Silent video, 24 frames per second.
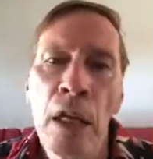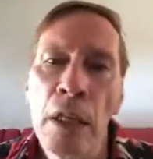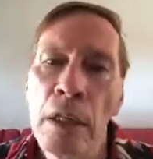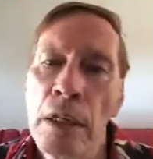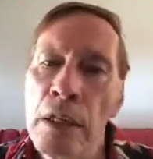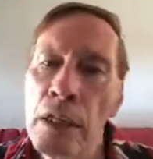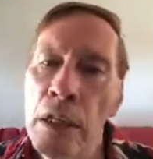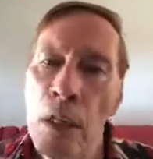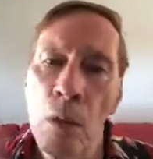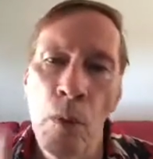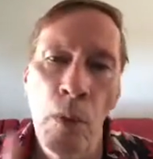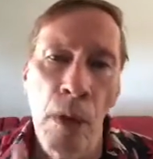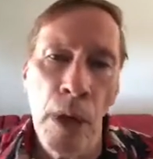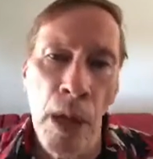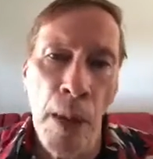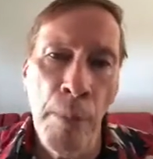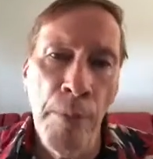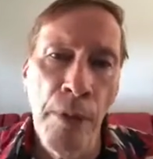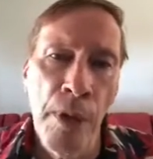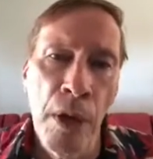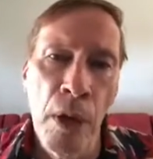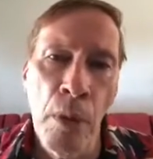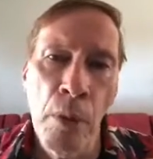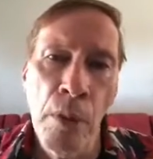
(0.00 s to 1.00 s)
Listen, when I'm
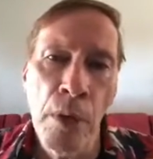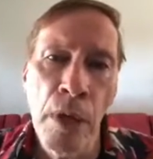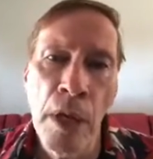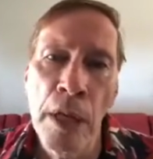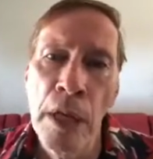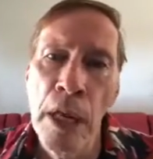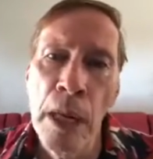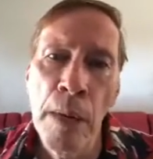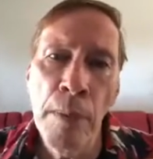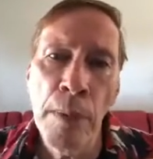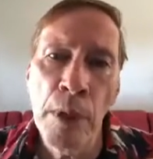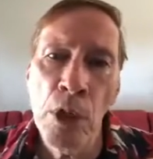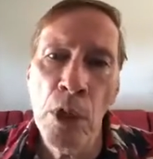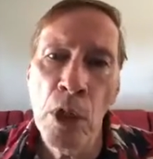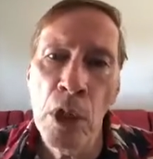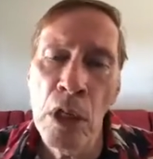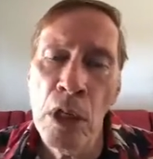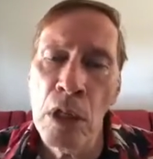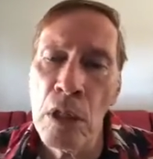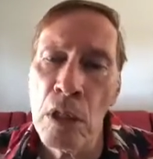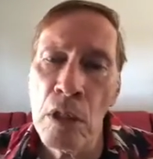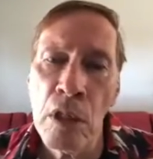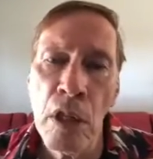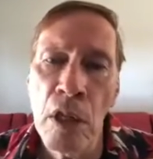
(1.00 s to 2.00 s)
there with the name of
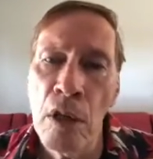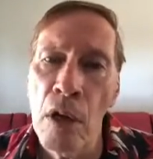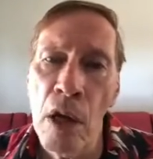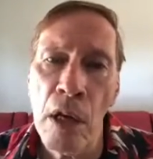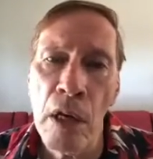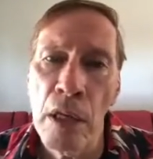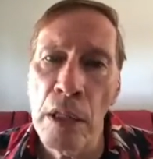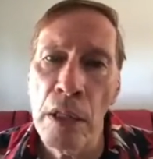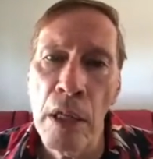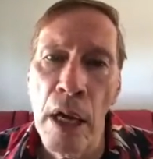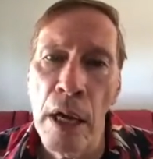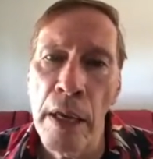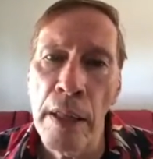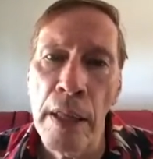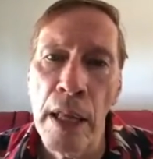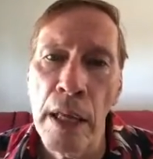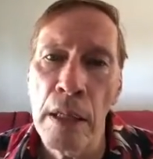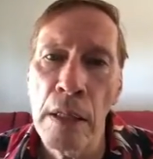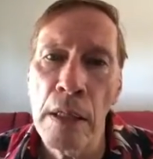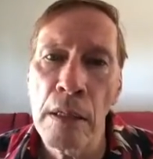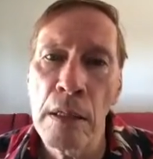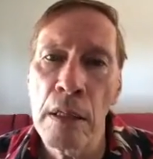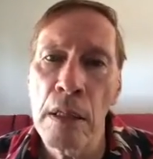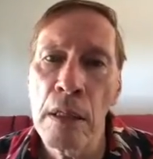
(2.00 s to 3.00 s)
Jesus, they're not going to die of that
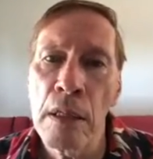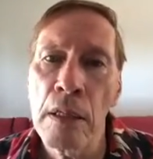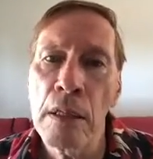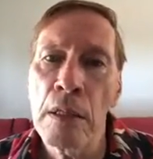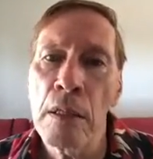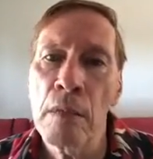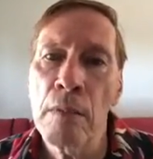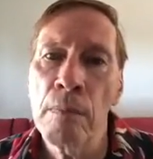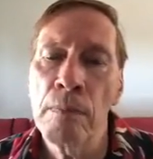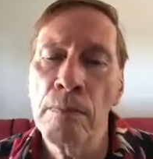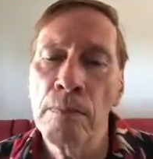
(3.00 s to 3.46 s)
disease.